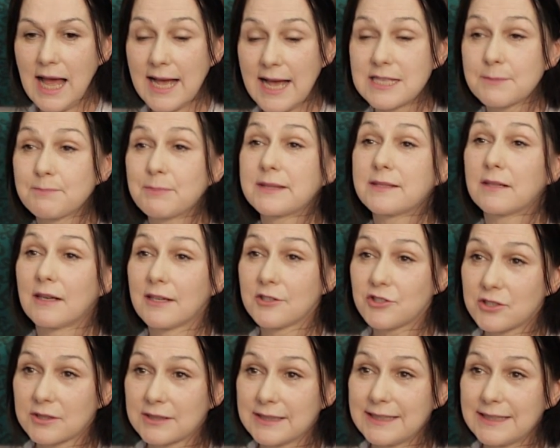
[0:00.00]
as
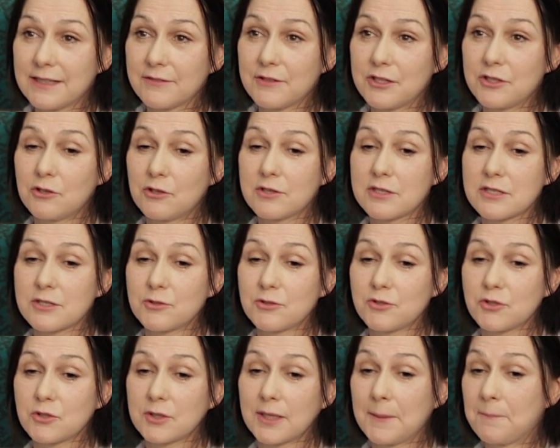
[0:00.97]
Patanjali in the Yoga
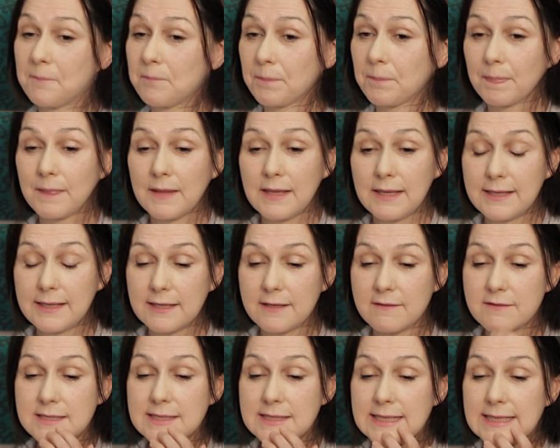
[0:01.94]
Sutra
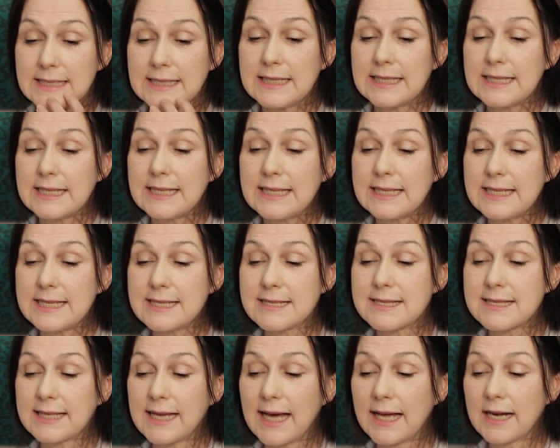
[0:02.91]
gives,
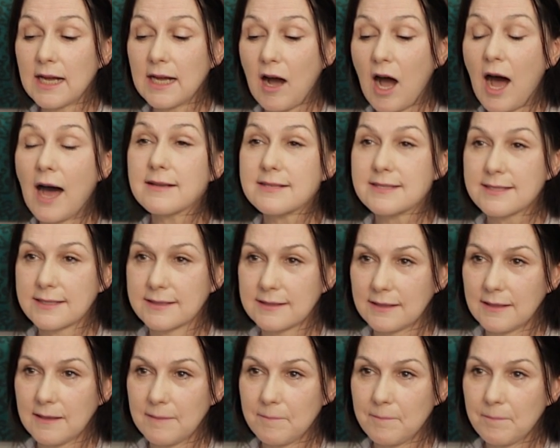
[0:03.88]
is that
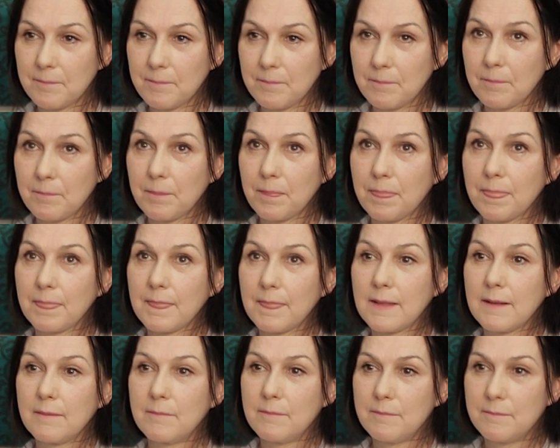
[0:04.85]
asana
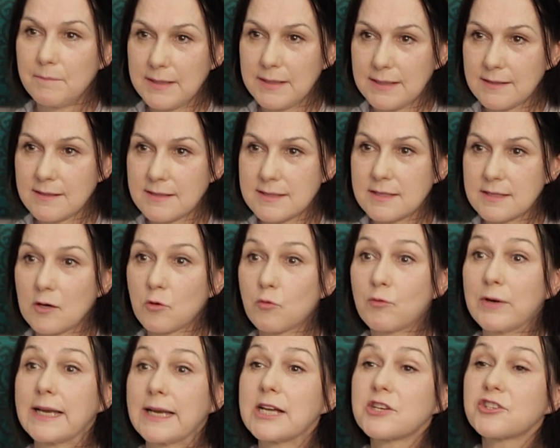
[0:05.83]
means
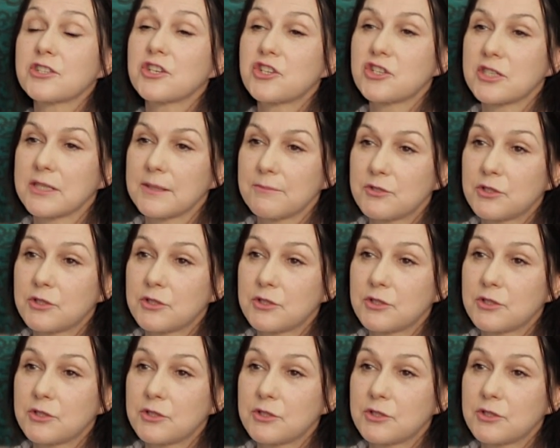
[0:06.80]
relationship